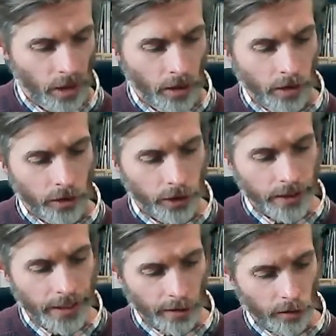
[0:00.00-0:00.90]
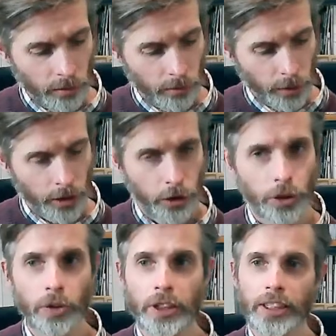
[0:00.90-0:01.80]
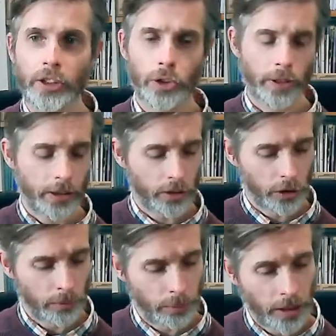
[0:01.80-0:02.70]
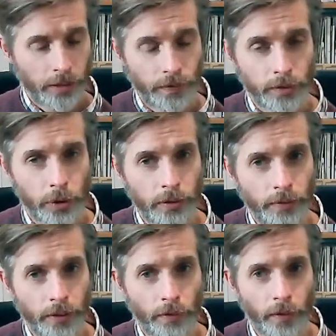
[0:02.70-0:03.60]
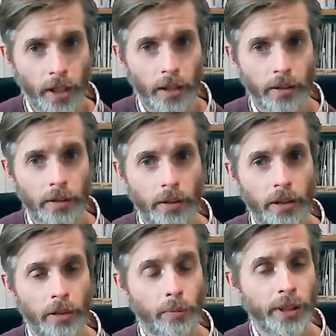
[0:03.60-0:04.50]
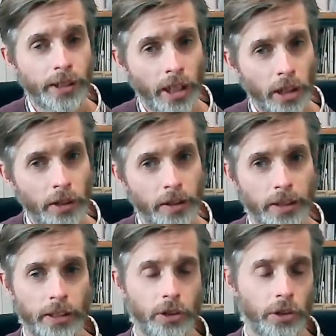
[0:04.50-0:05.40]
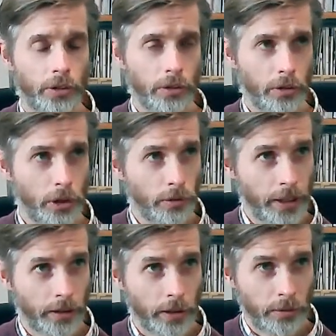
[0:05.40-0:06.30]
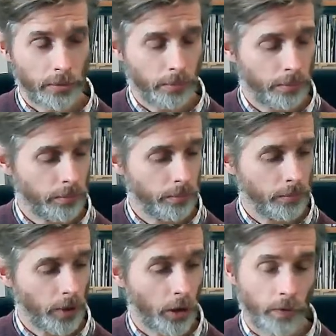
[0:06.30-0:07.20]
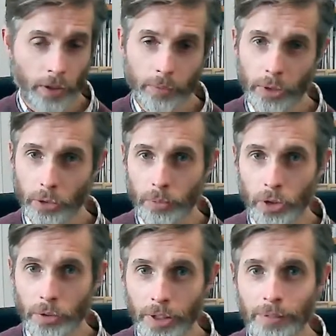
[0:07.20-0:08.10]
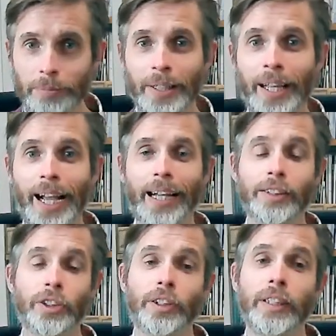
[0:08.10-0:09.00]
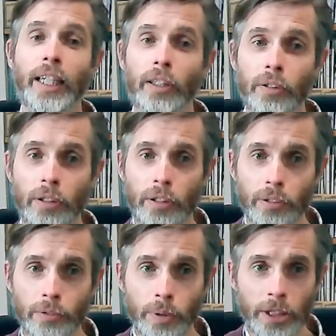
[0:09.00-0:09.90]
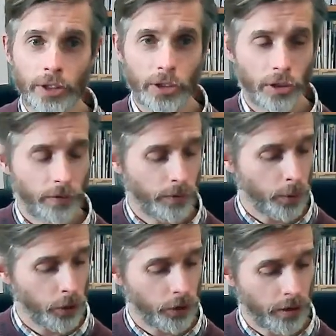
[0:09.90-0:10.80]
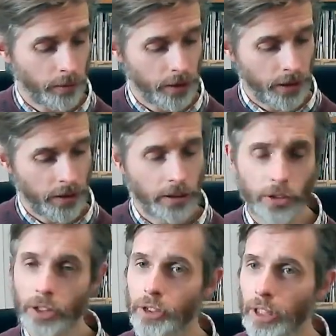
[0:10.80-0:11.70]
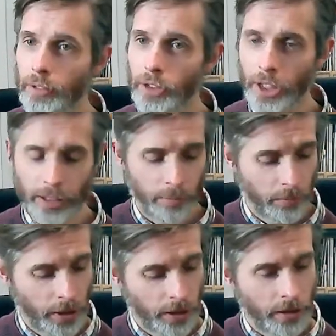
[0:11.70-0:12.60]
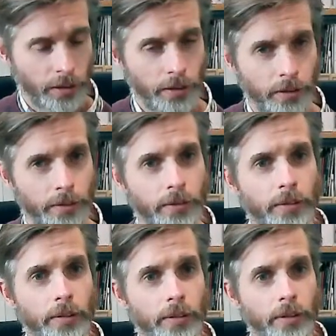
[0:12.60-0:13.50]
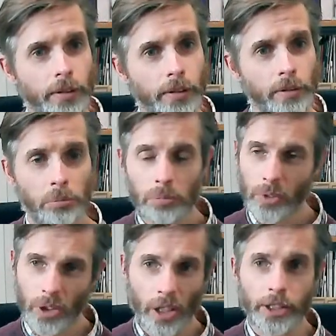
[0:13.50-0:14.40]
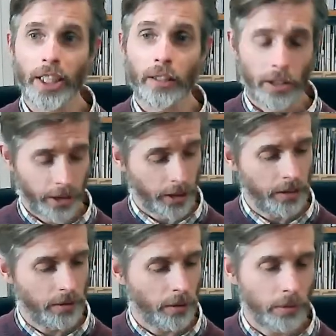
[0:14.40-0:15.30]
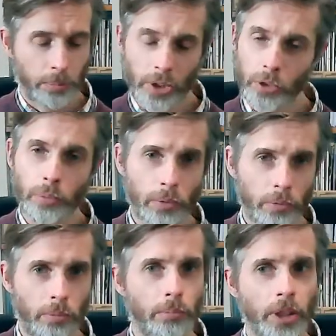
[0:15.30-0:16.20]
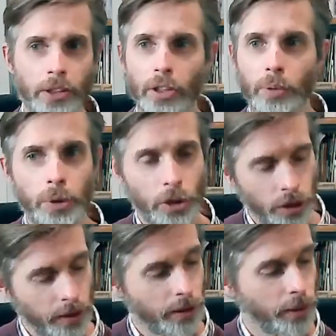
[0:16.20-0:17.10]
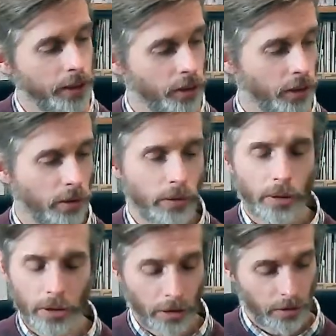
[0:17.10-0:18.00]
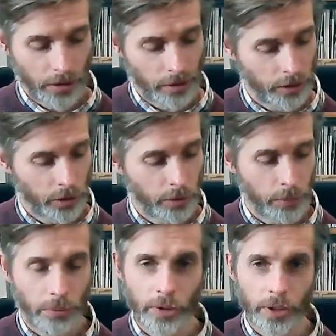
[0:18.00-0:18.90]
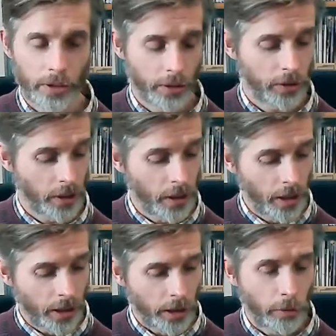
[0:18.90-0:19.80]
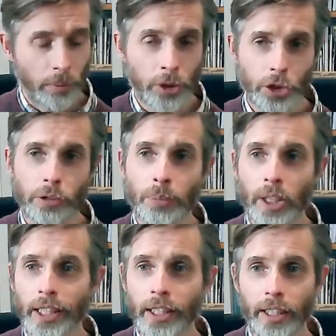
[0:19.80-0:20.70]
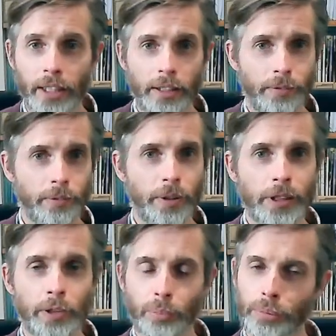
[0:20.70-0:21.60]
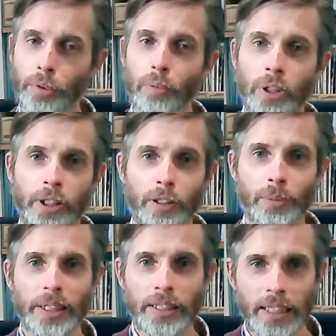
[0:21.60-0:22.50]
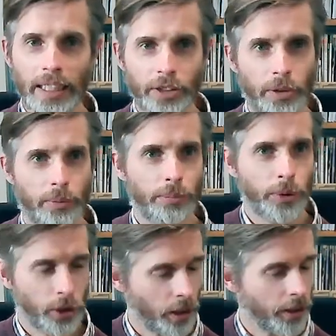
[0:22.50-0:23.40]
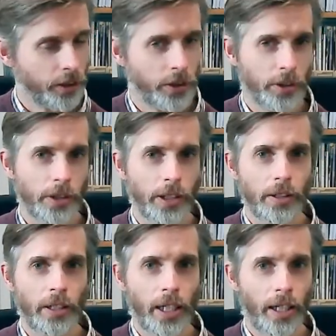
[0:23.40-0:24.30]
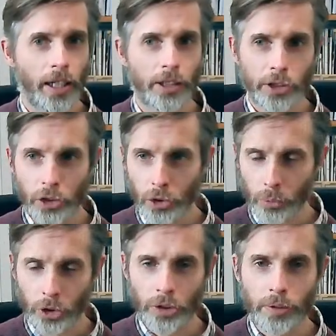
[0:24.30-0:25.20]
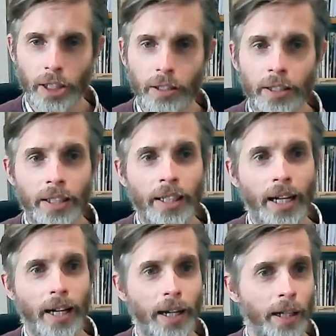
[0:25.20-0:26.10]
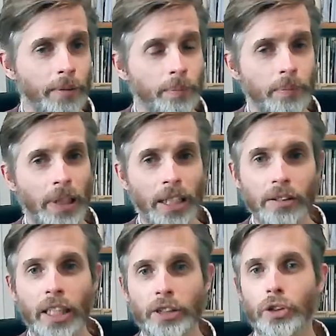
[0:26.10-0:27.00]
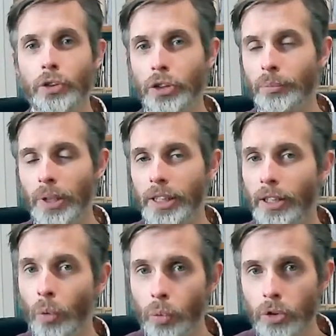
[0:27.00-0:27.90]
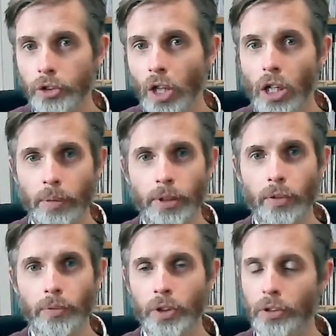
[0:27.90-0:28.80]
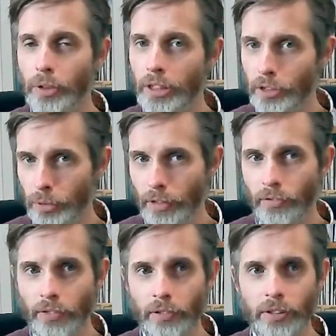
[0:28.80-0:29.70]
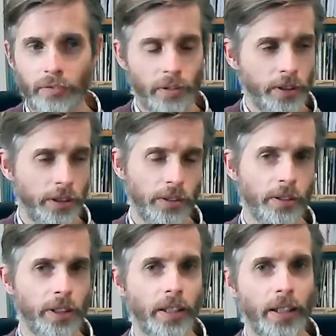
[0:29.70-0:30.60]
So now we're going to tune the D string, so we play the 5th string 5th fret. We know that that's the correct note, hopefully, because we've tuned it. And so now we listen to the 4th string, we're thinking, does that sound the same? It's like, yeah, okay, because my guitar was in tune anyway, so I know that that's going to be pretty good. You know, when we tune by ear, it's probably going to be less precise than a digital tuner. Unless you tune by ear all the time, then obviously your ears will get very, very good at it.